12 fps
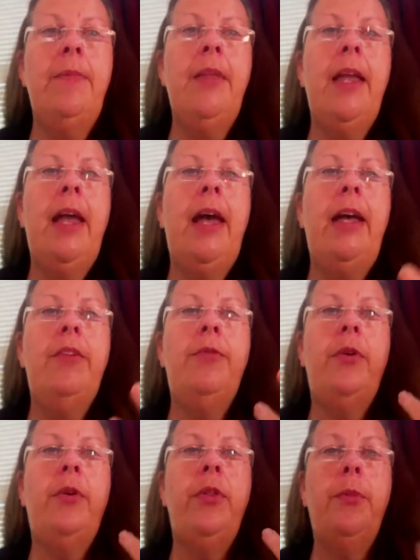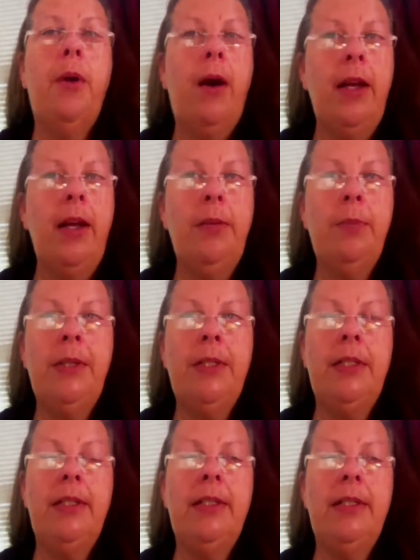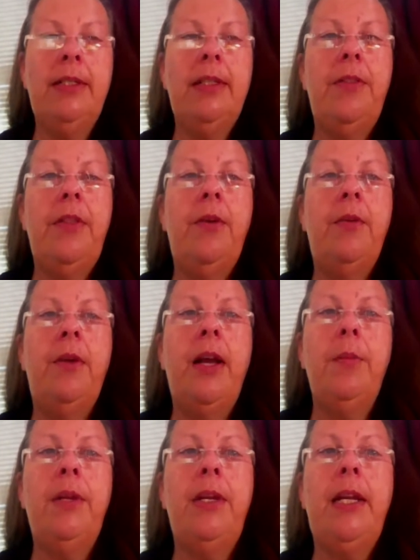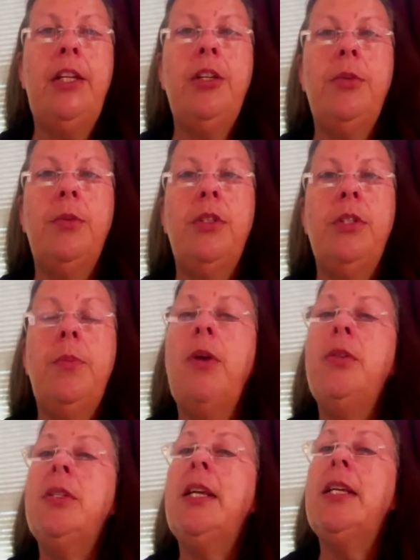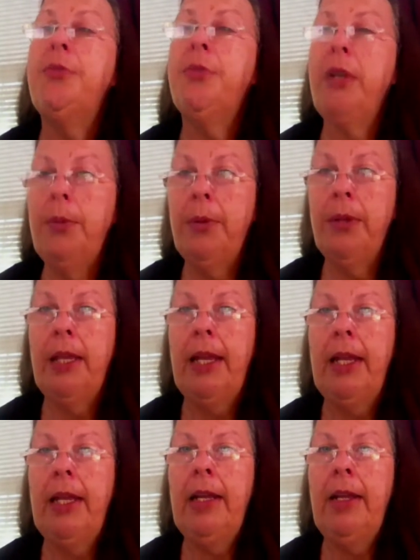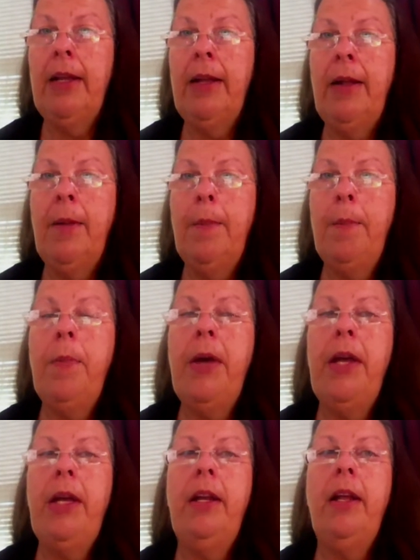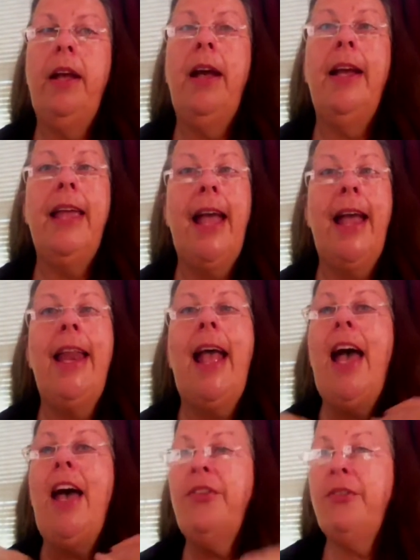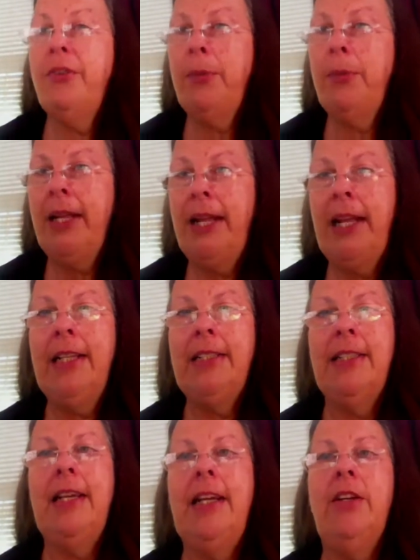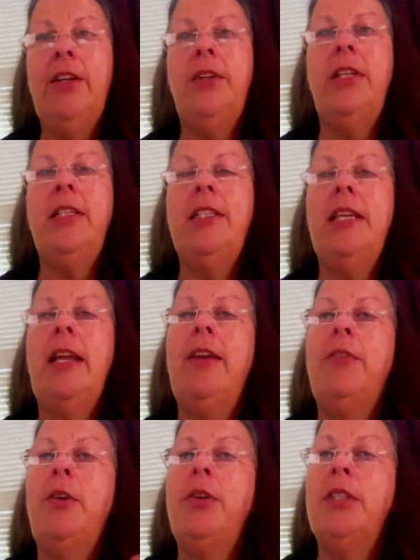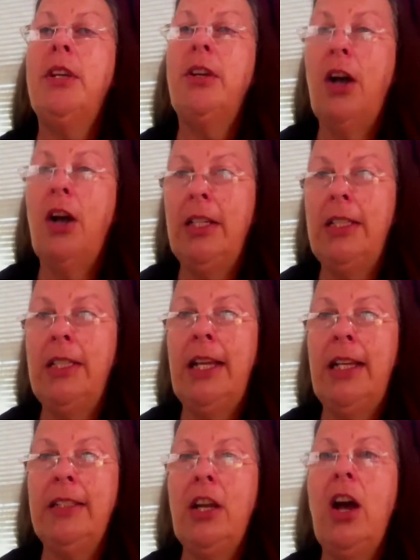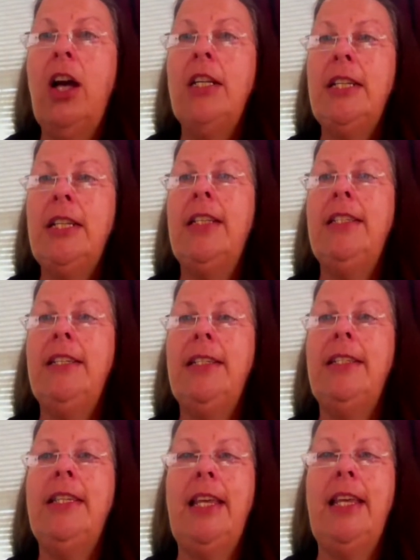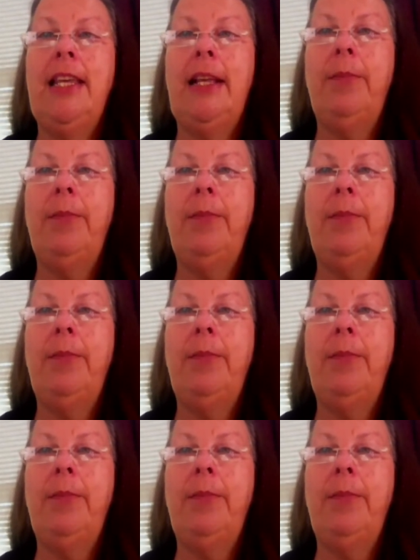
And for the product business, their recommendation was to post less frequently. But again, everybody hands down is saying focus on content. Content is key.